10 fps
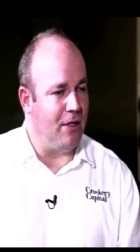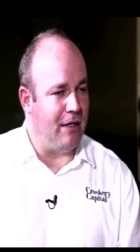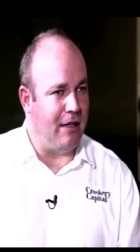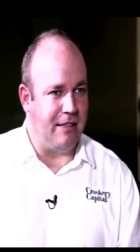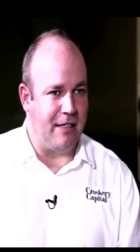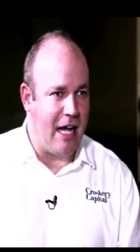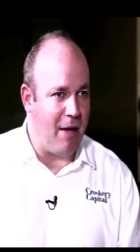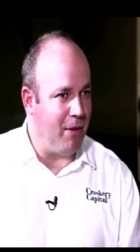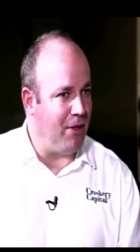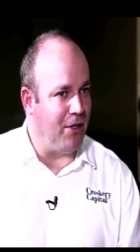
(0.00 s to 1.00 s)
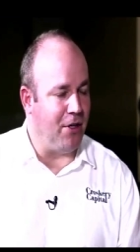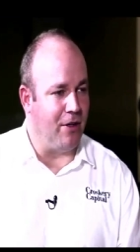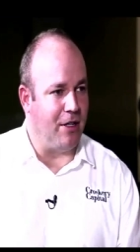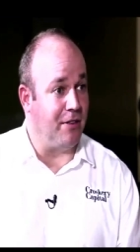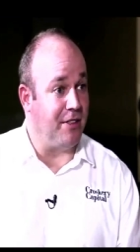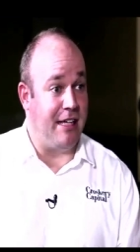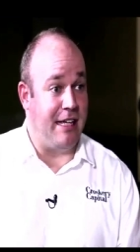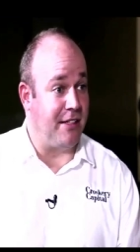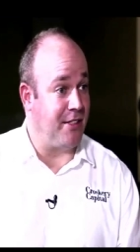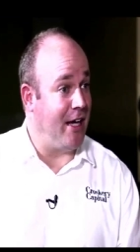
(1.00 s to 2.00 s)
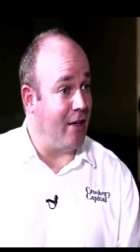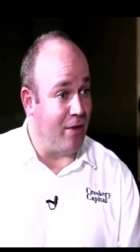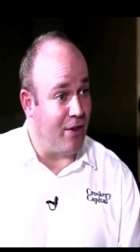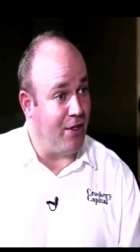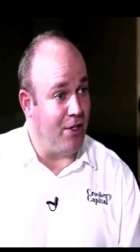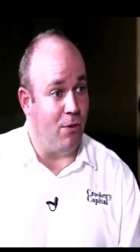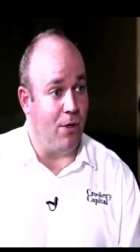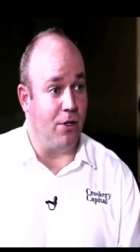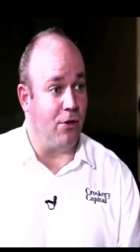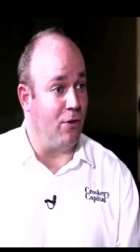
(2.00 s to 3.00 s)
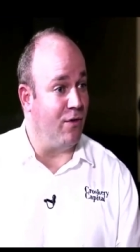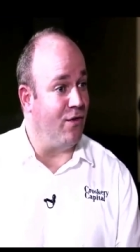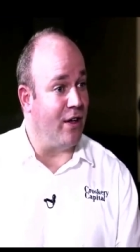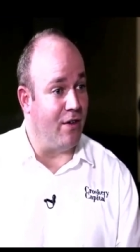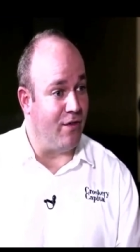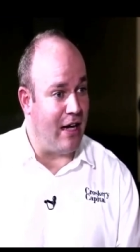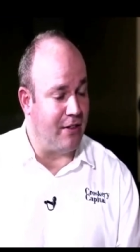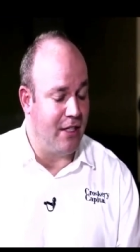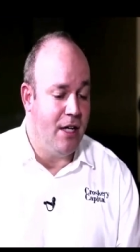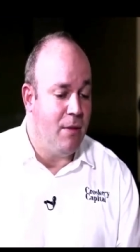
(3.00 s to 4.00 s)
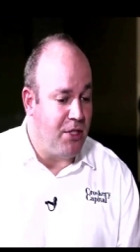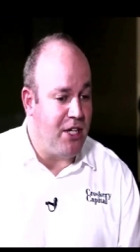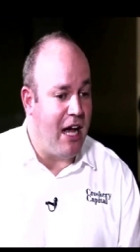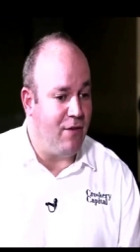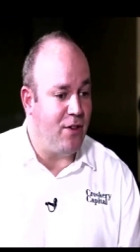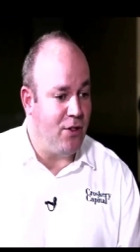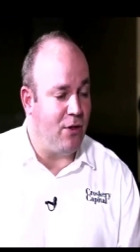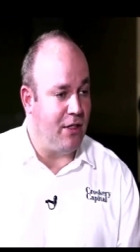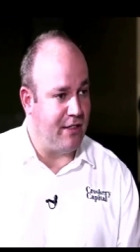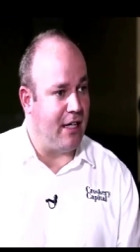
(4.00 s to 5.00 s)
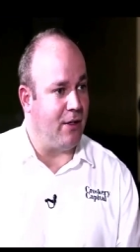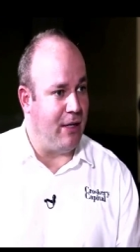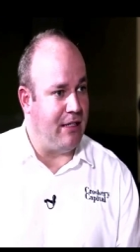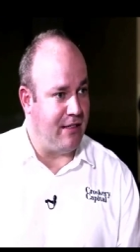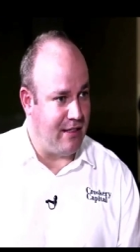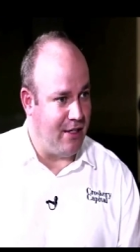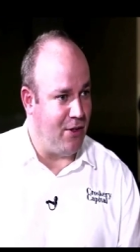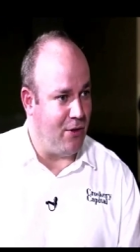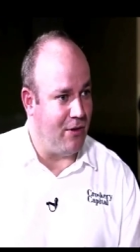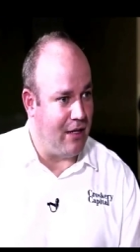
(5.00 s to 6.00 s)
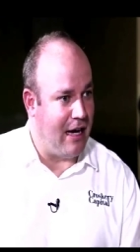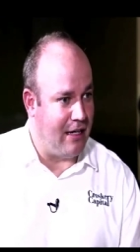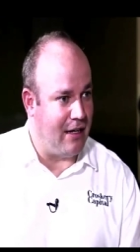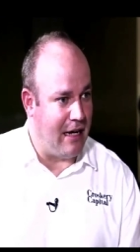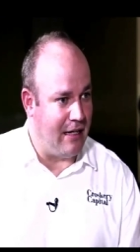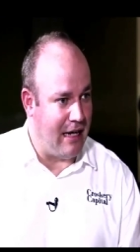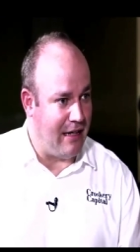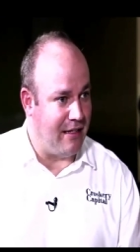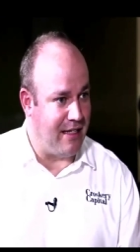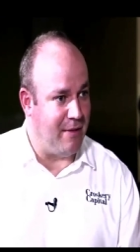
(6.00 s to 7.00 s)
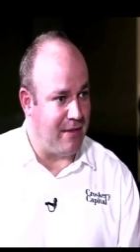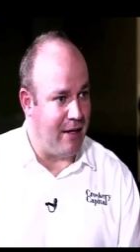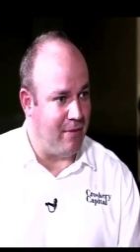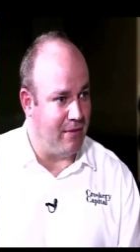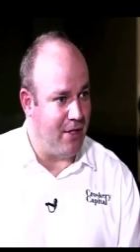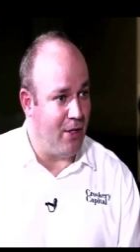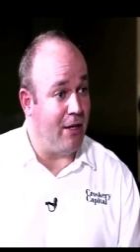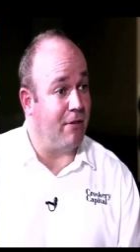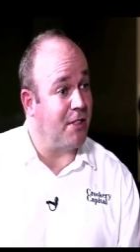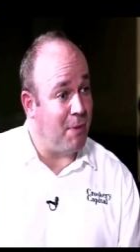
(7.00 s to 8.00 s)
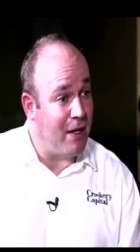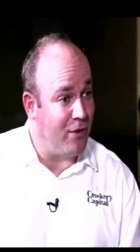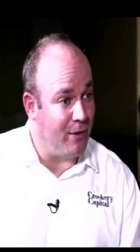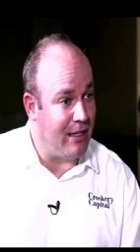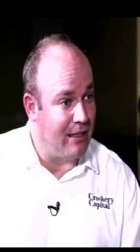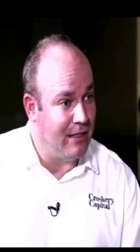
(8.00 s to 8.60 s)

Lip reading: there is a habit when you're younger, you say yes to everything, you want to grow very fast, but you have to understand when to say no at the same time, you know, in a respectful way.